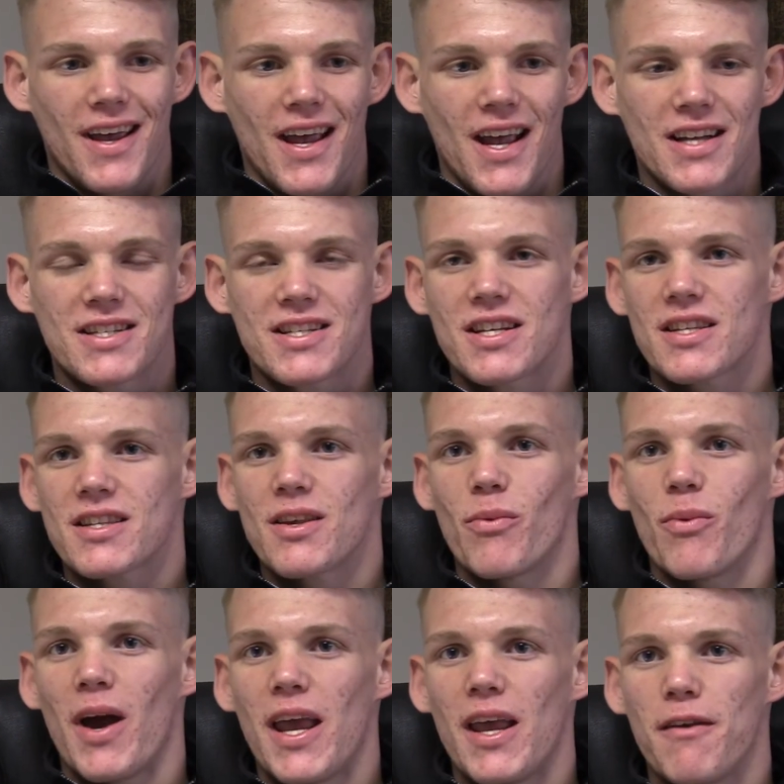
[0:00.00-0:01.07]
It's just the
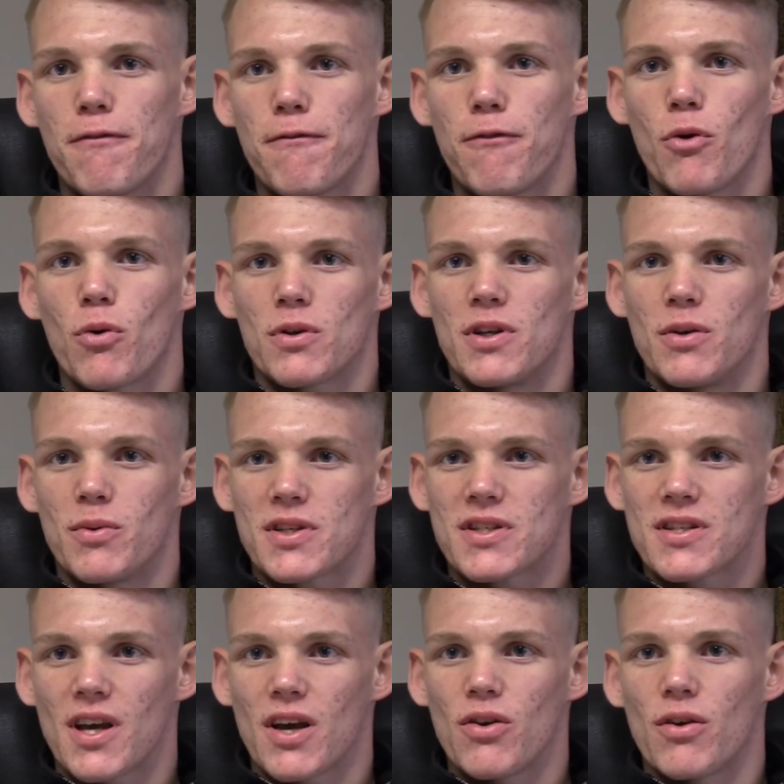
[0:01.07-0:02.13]
way he fought. He was
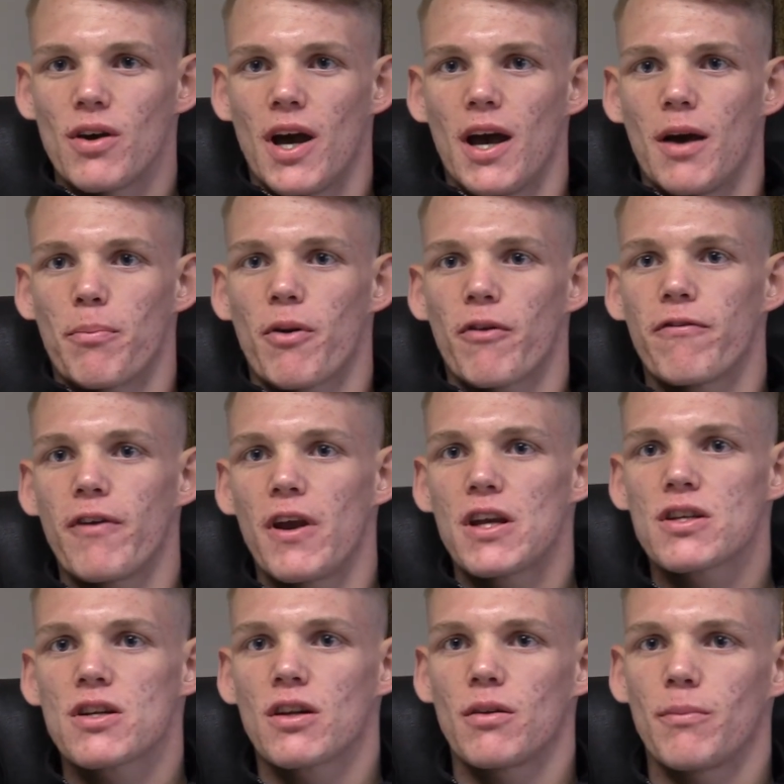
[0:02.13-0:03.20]
so
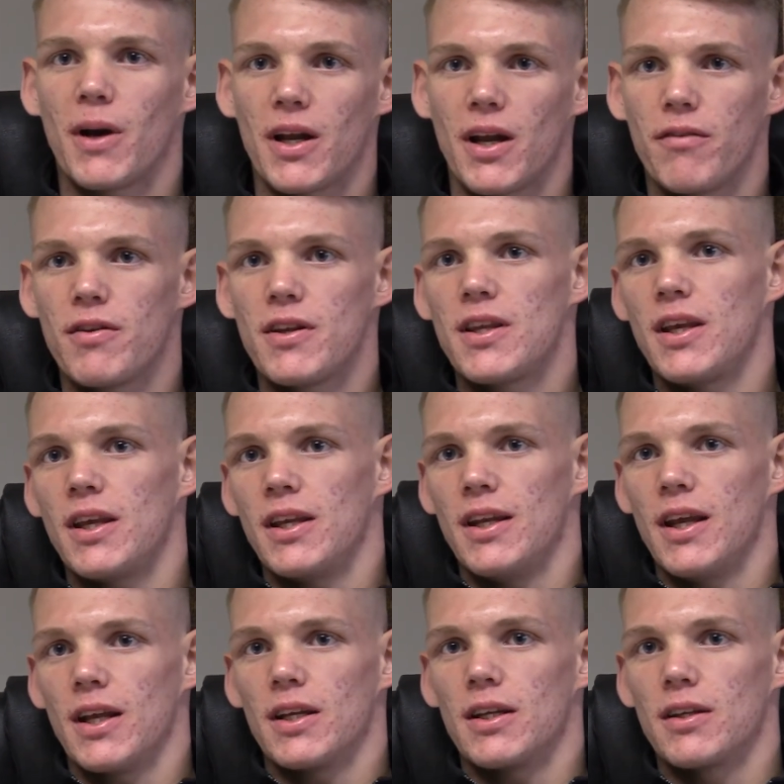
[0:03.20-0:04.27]
professional about everything he
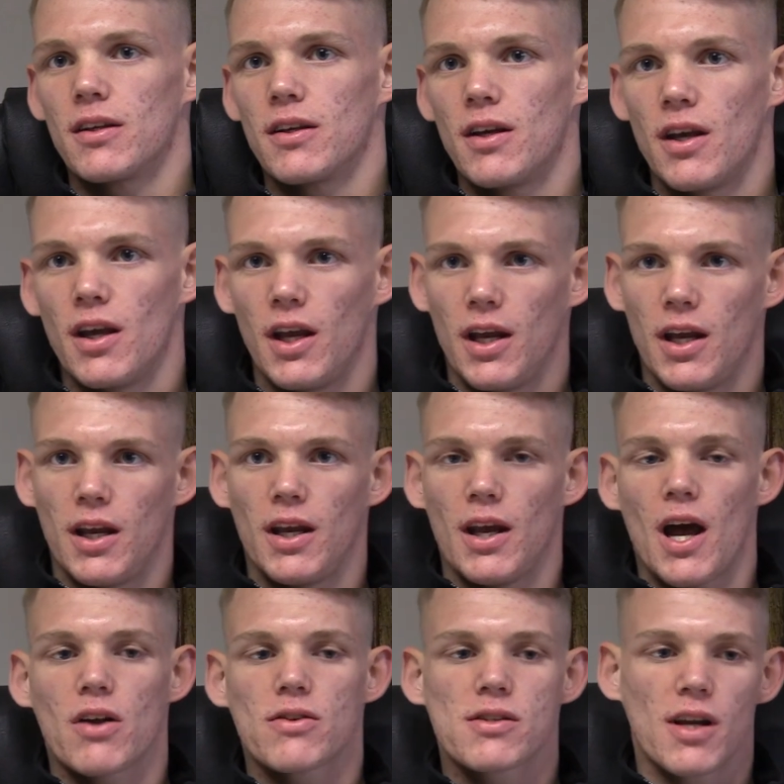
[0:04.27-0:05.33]
did. He
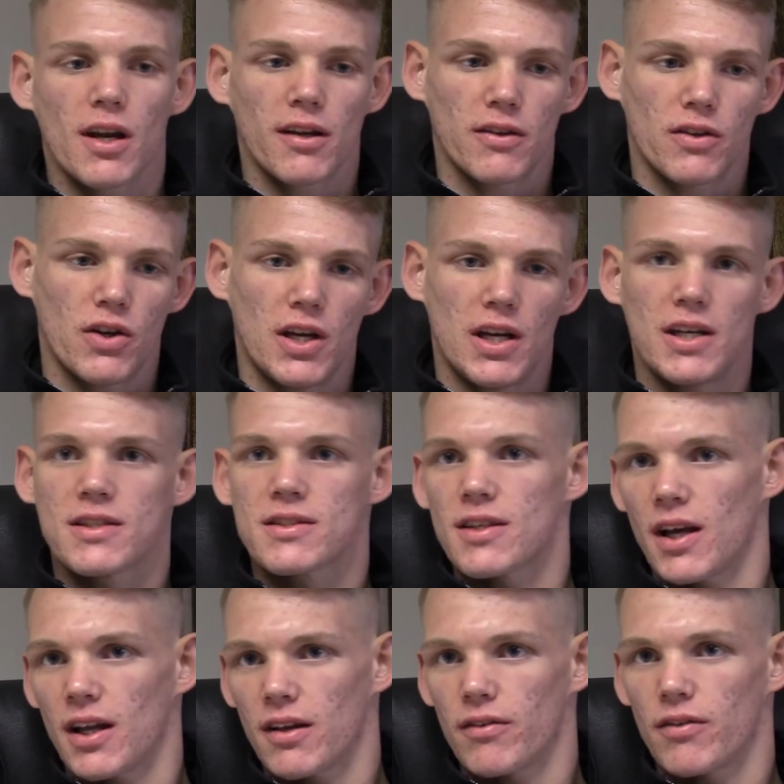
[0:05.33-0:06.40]
outside of the ring,
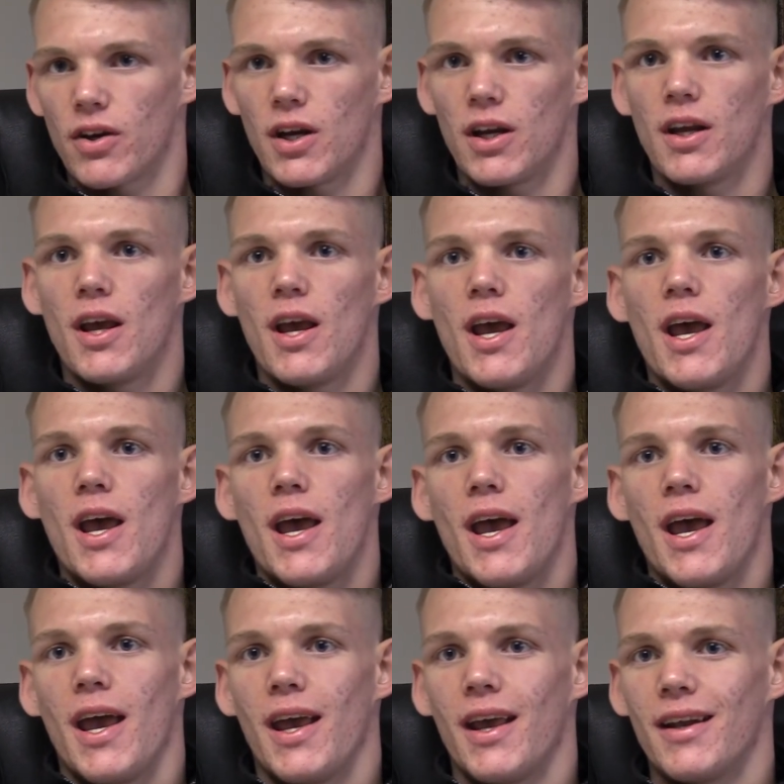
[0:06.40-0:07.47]
inside of the ring,
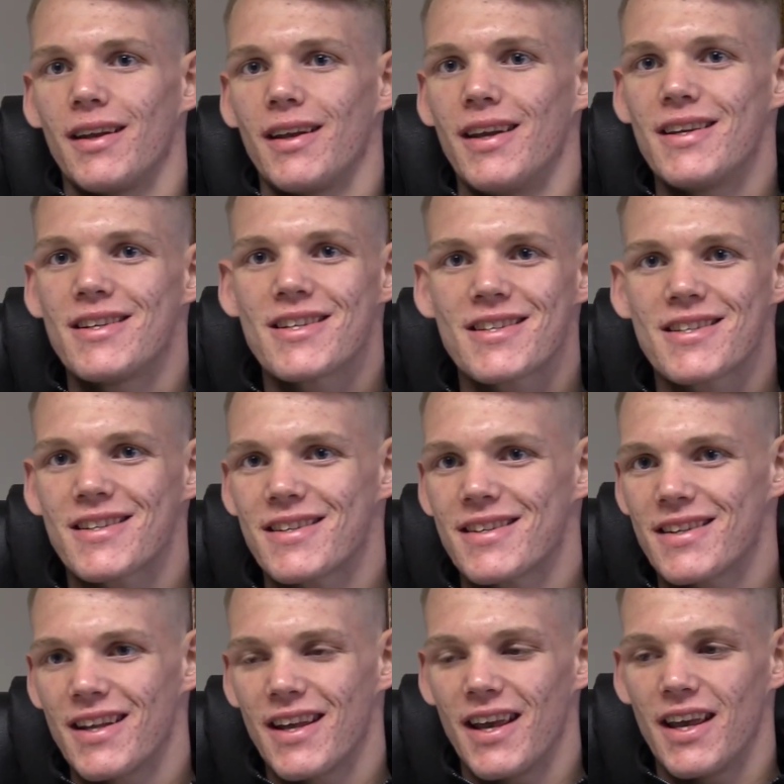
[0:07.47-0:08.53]
and he just,
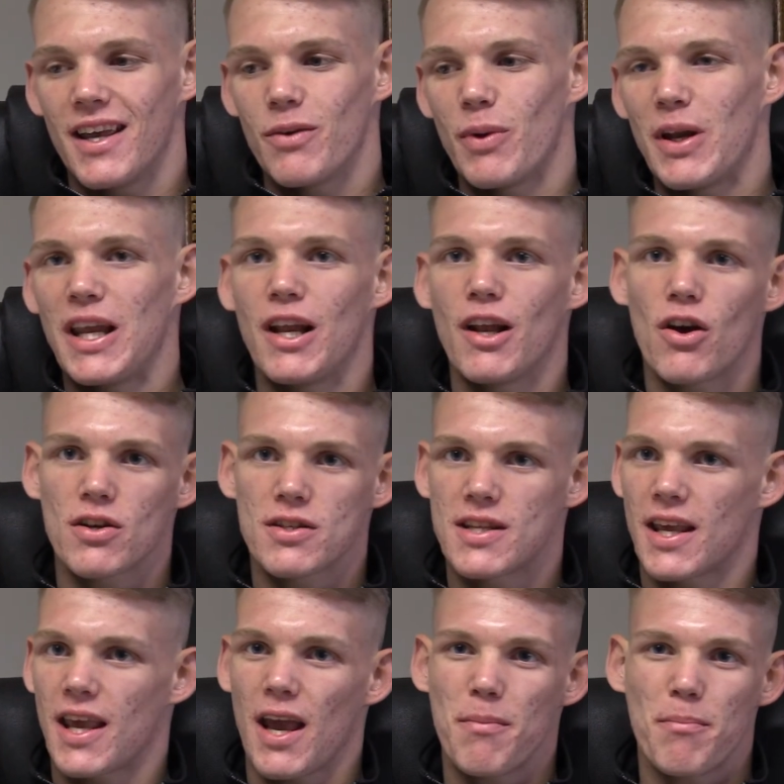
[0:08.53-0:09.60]
when he lost,
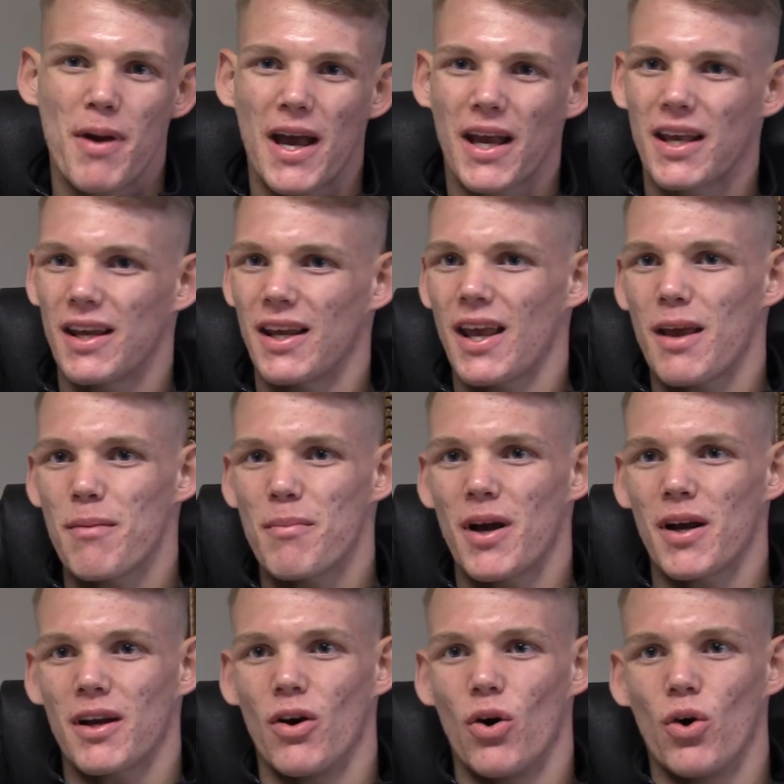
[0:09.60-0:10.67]
he came back and he came
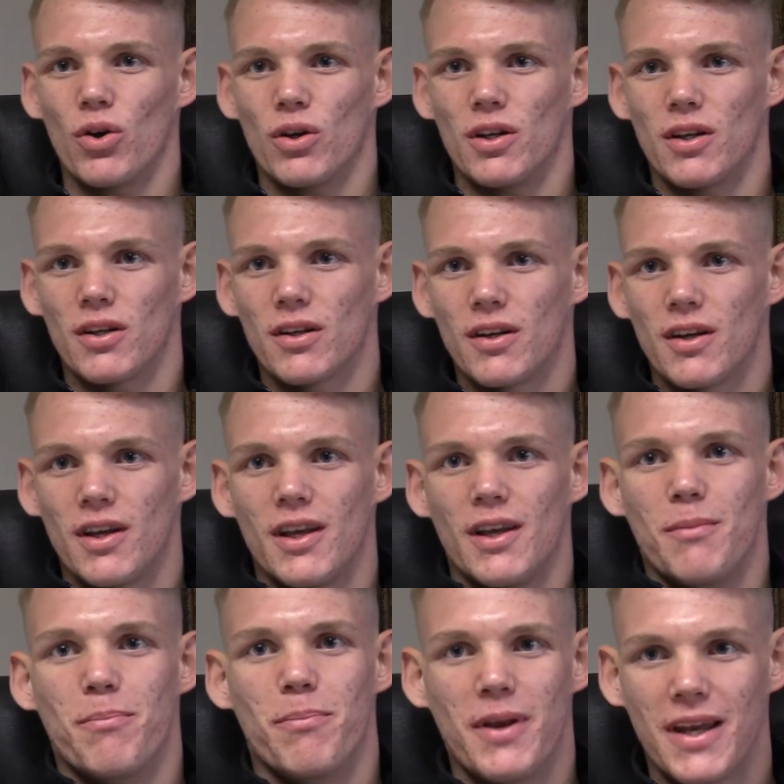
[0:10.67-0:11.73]
back hard.
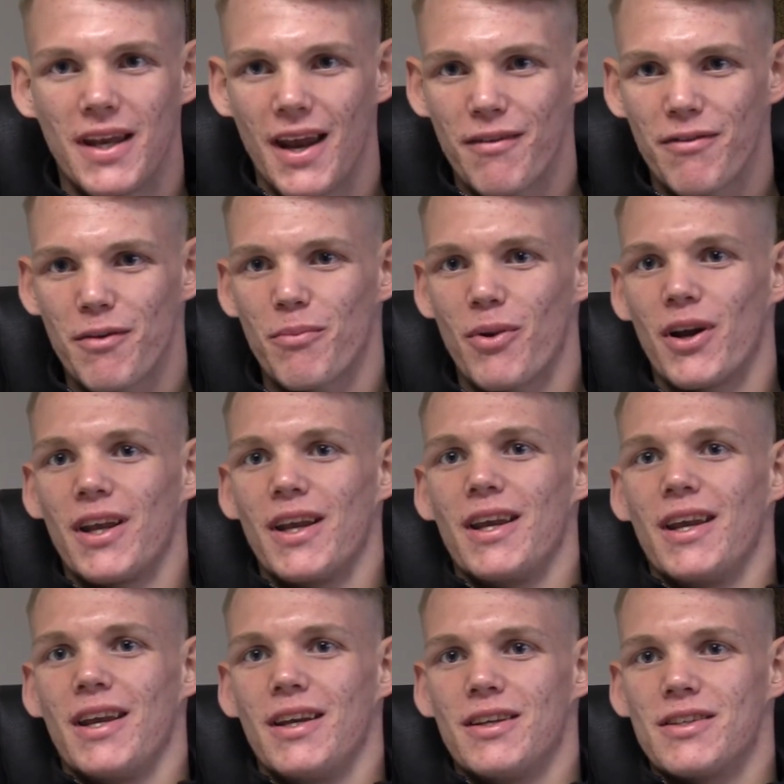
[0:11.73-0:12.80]
He beat
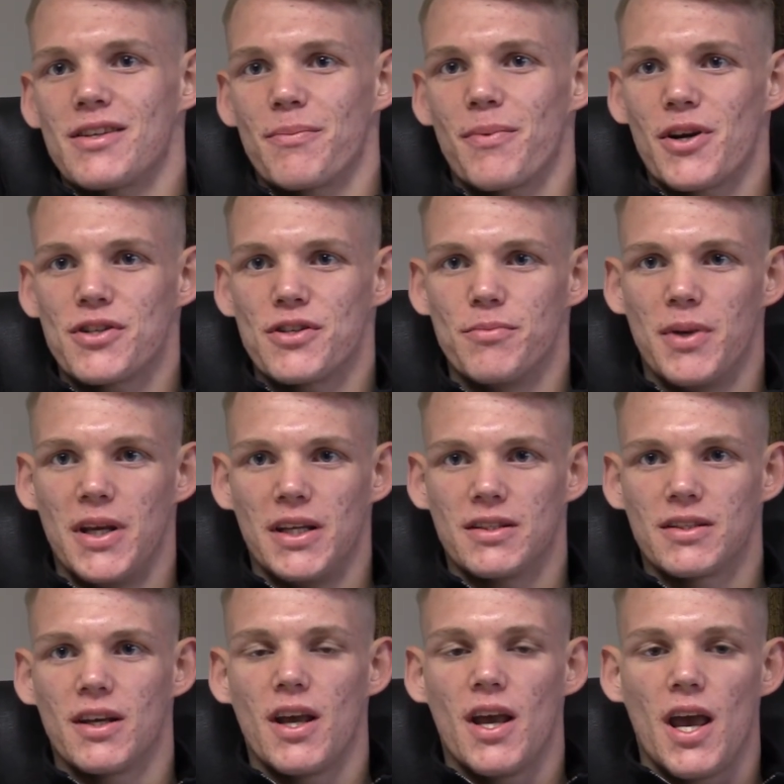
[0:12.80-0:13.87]
everybody he's supposed to
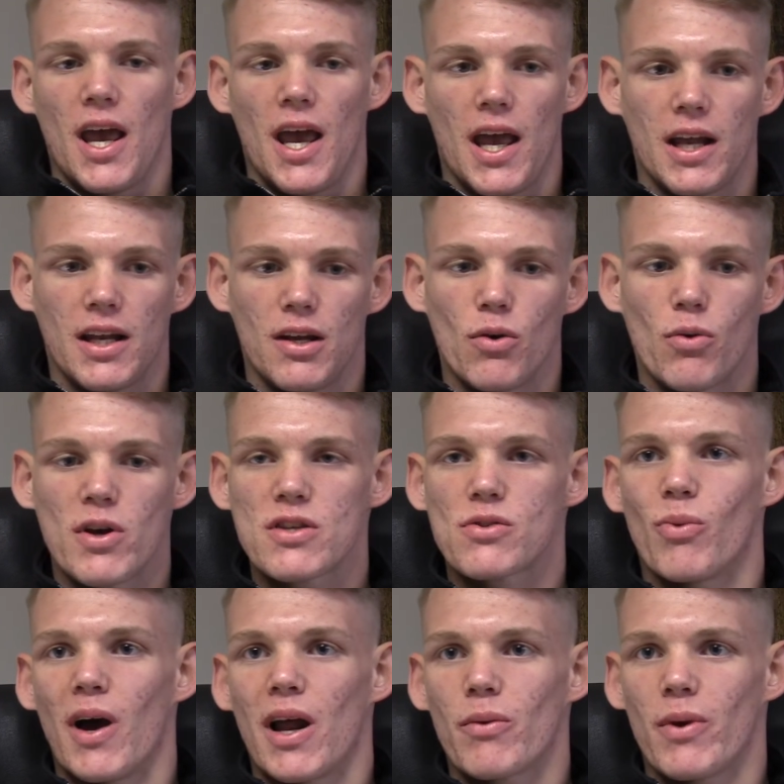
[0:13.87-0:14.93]
beat. And he always
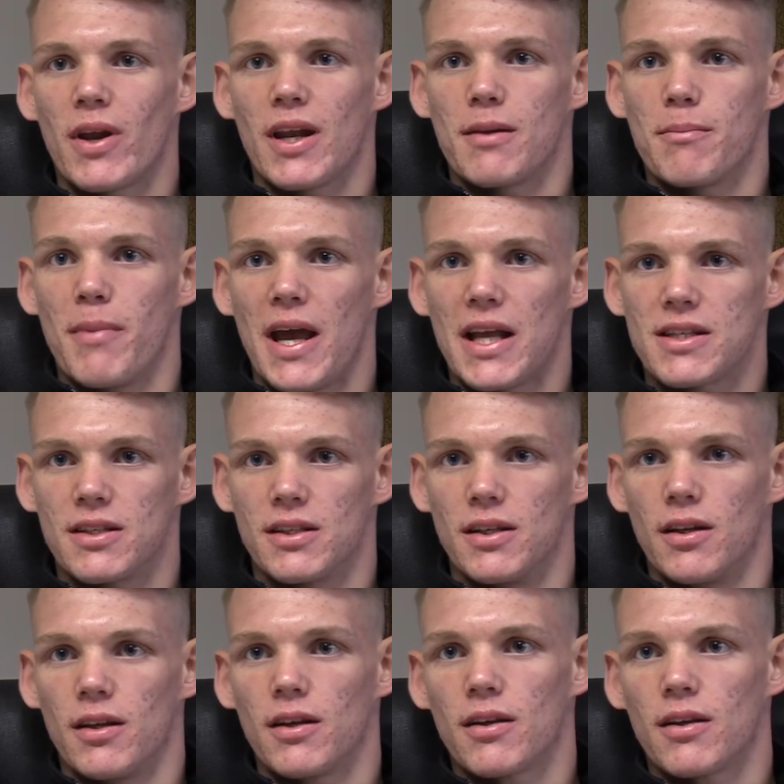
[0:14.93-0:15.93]
won when it mattered.